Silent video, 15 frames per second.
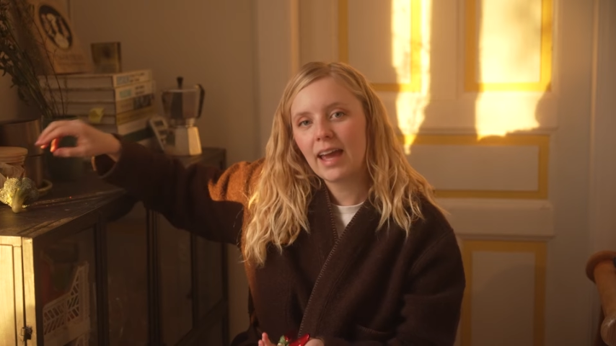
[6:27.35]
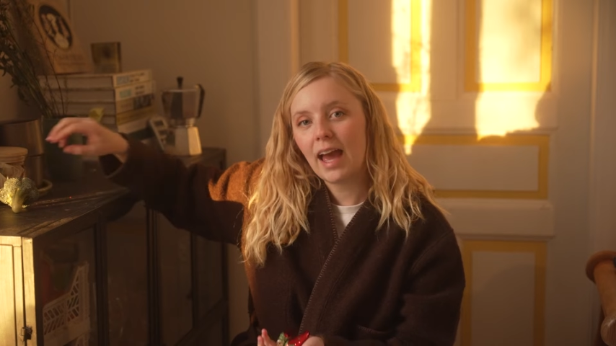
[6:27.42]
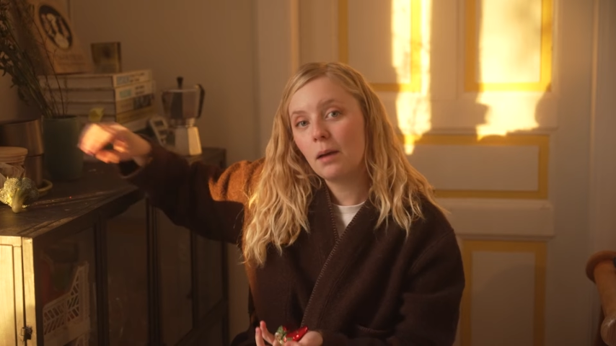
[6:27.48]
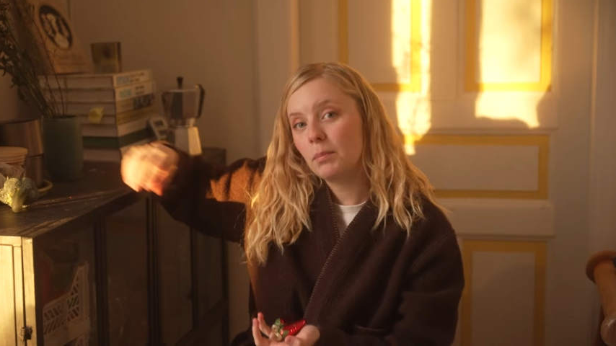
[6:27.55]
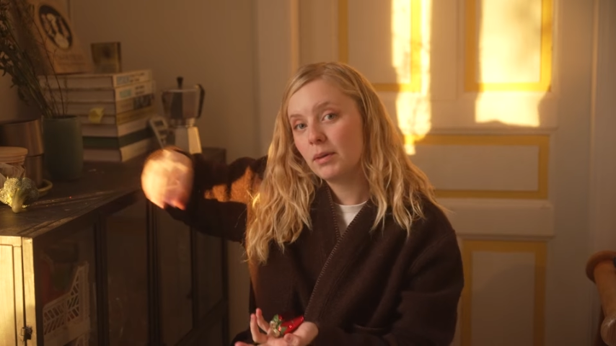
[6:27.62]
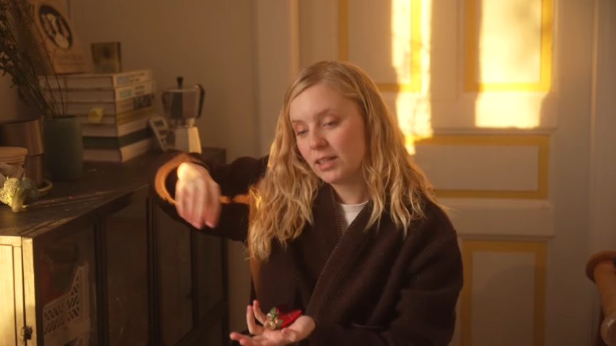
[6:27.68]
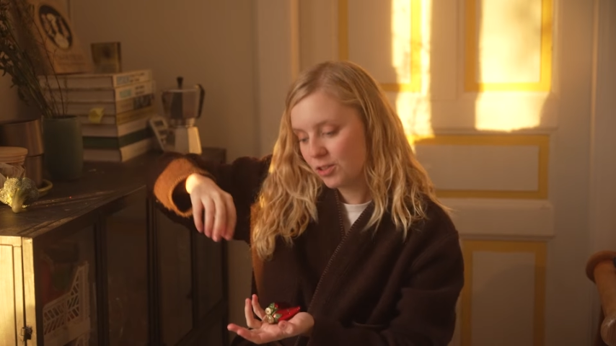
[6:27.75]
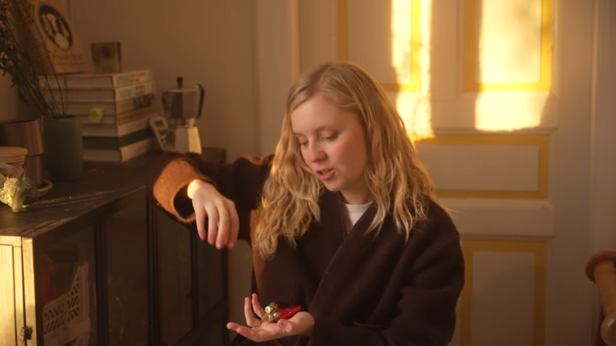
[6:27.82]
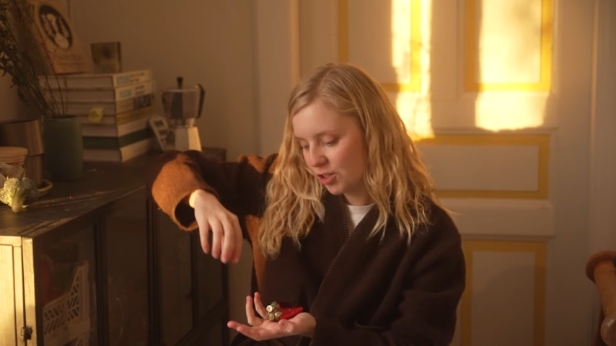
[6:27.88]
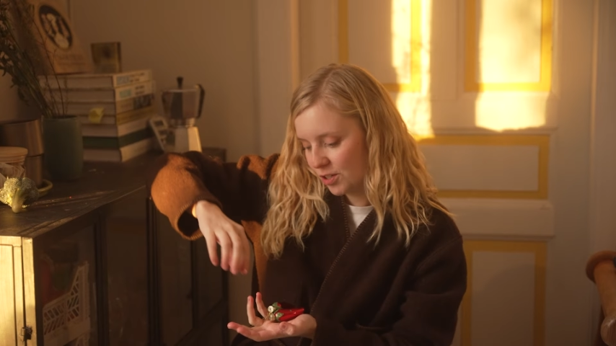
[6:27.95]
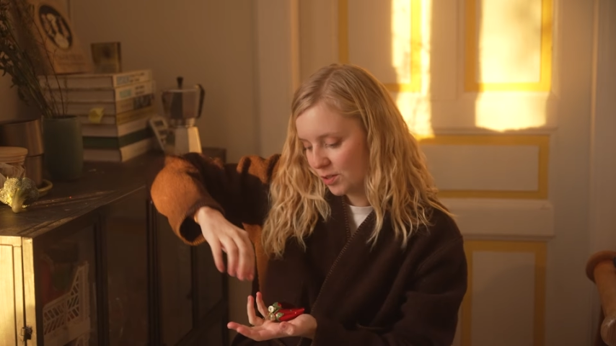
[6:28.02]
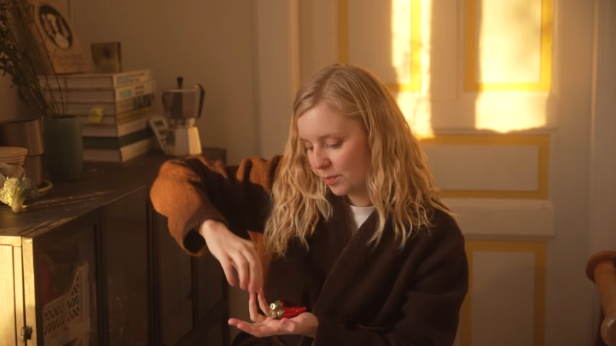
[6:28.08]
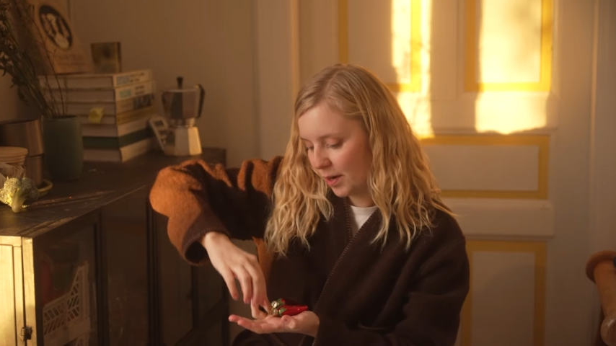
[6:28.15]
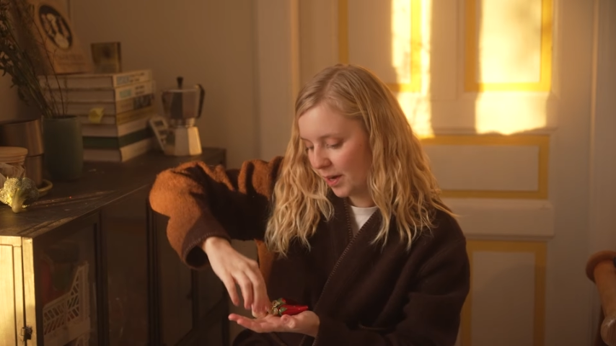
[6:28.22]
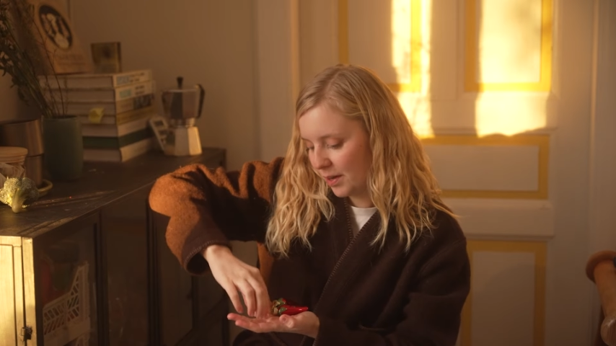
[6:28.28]
cabbage
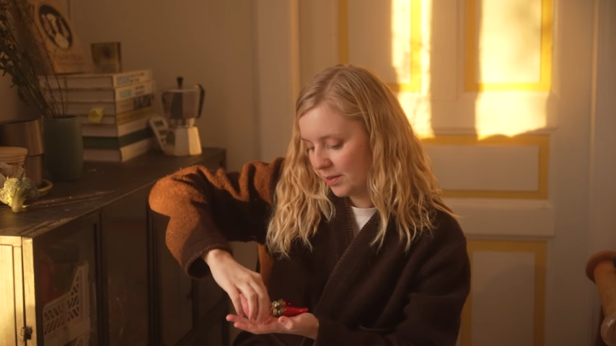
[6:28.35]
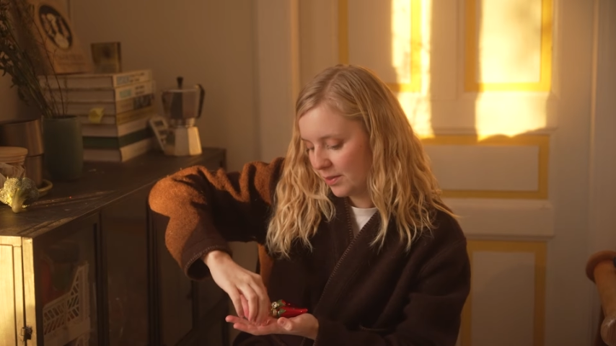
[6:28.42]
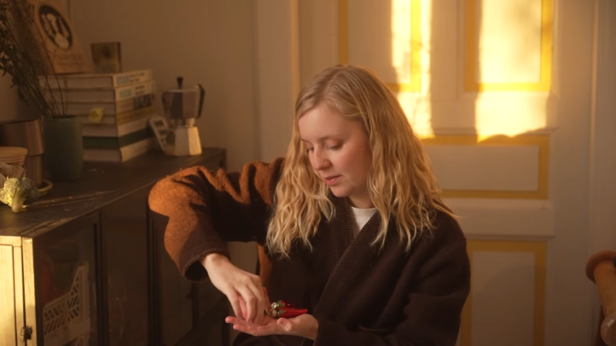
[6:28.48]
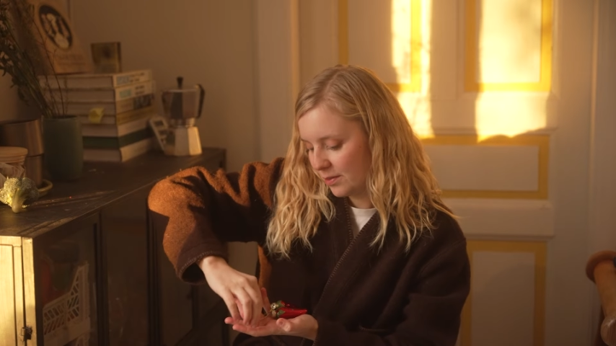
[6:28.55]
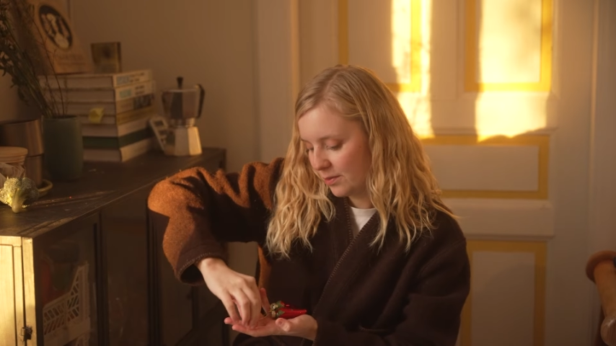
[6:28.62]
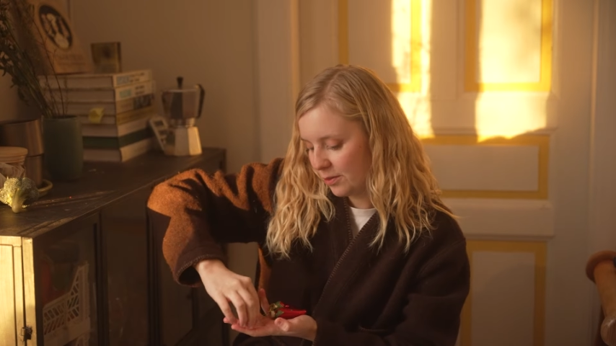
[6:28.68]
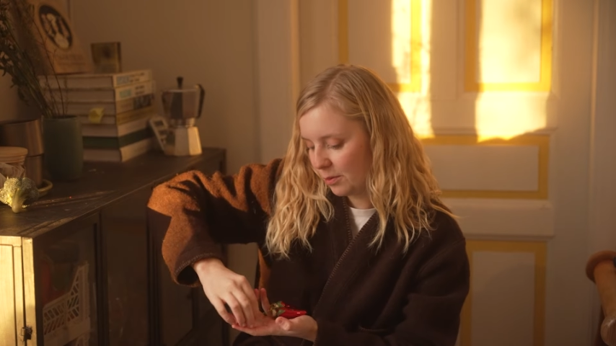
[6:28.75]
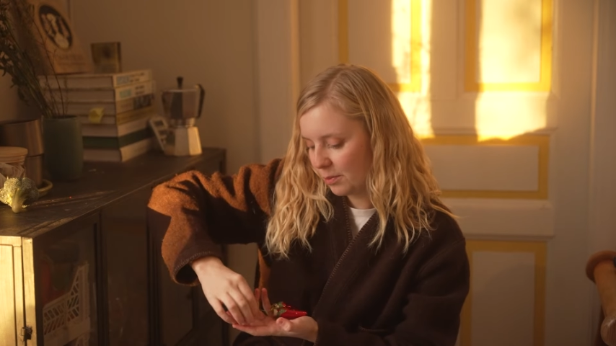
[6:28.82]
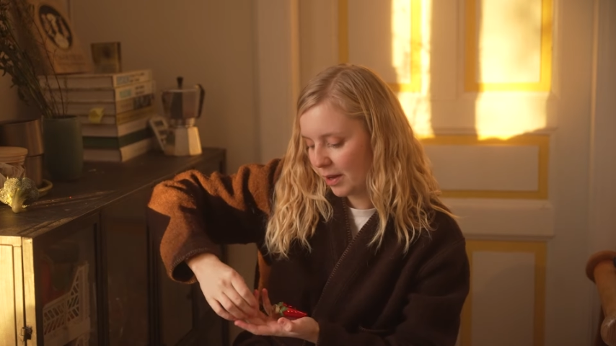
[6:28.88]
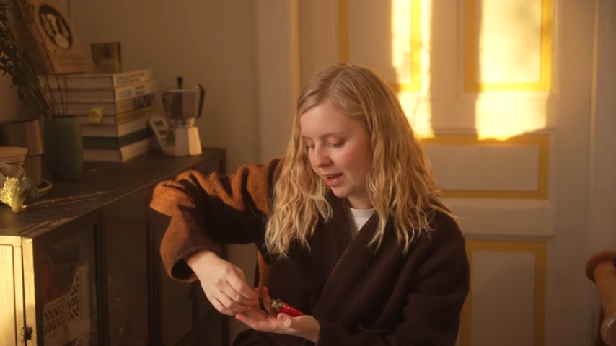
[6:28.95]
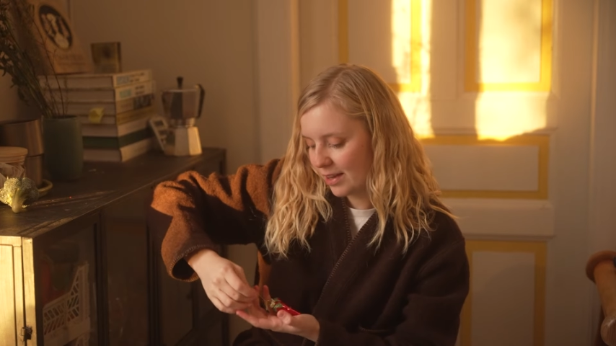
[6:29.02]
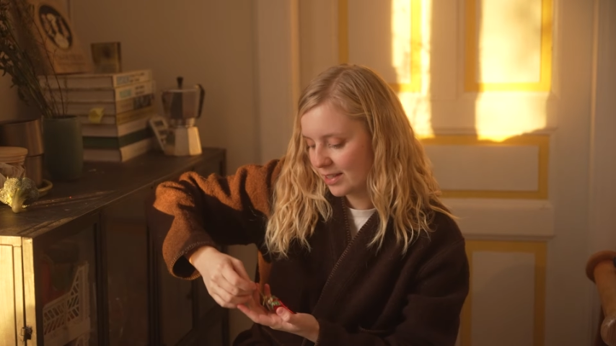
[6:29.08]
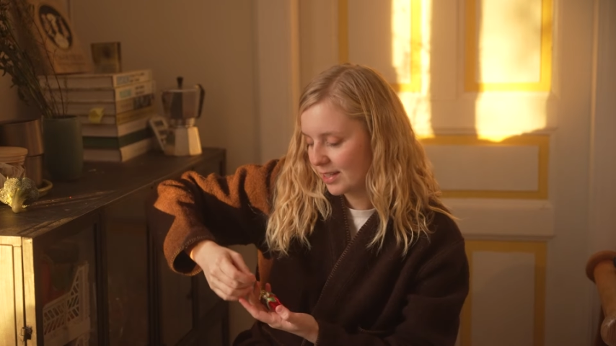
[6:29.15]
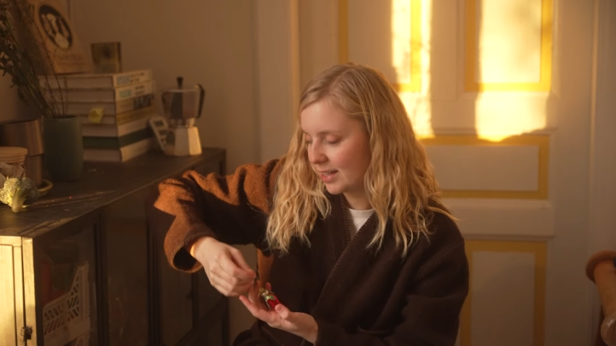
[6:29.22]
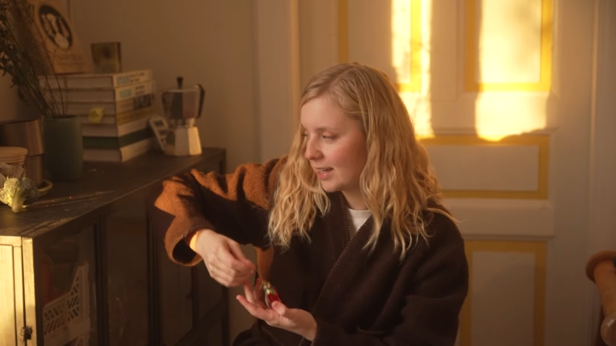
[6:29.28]
as well from
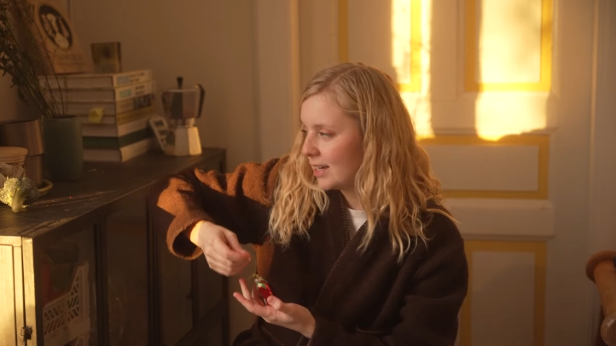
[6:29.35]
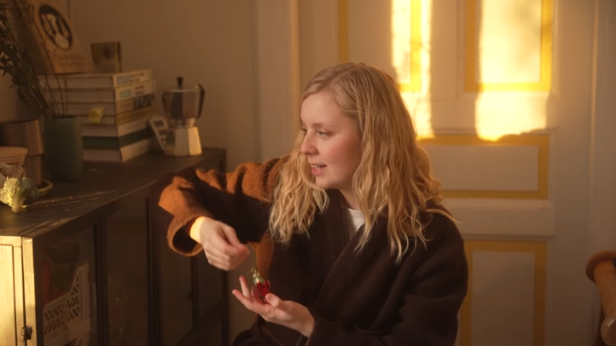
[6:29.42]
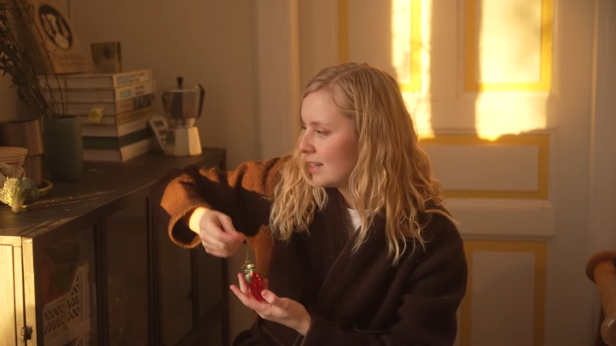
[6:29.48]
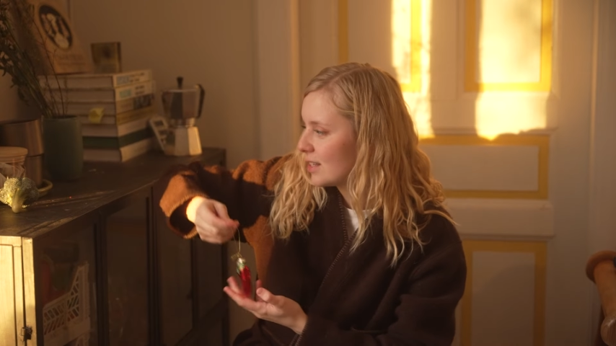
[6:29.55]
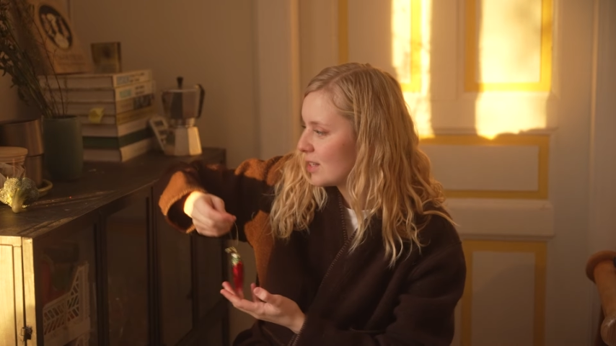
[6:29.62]
last year,